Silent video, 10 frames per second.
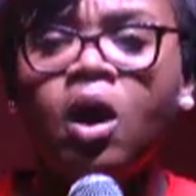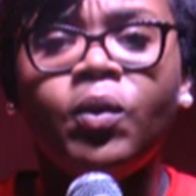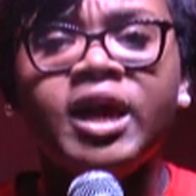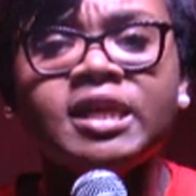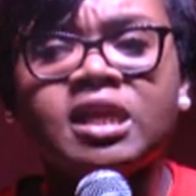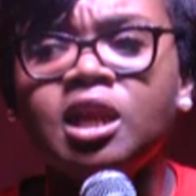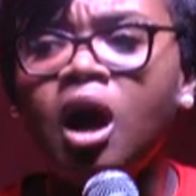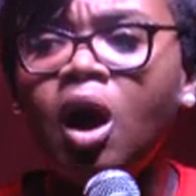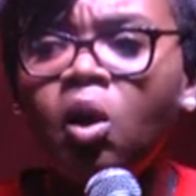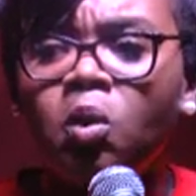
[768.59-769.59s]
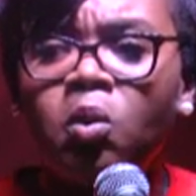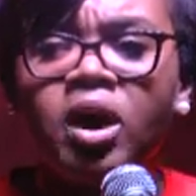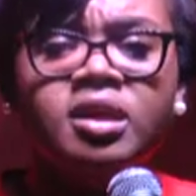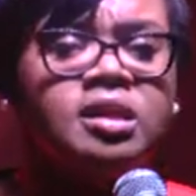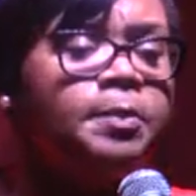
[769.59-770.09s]
waiting
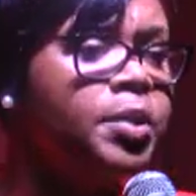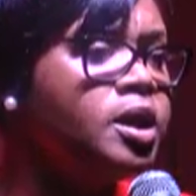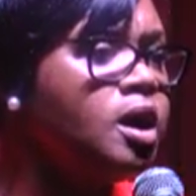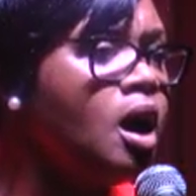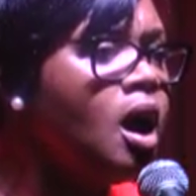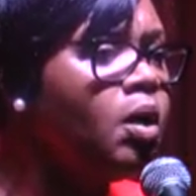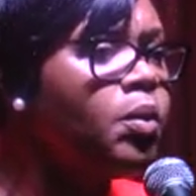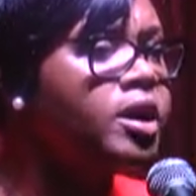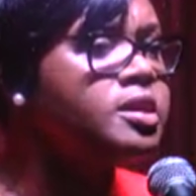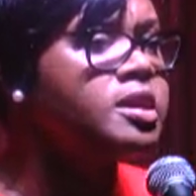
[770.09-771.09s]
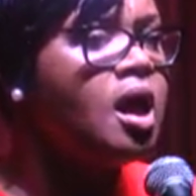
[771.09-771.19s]
hours upon hours?